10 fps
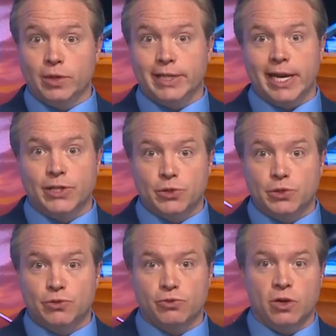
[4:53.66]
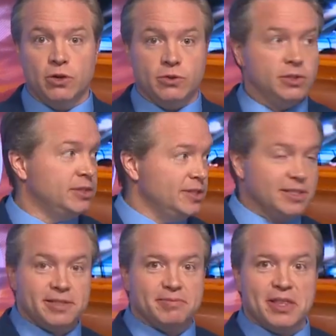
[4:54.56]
dangerous roads. Is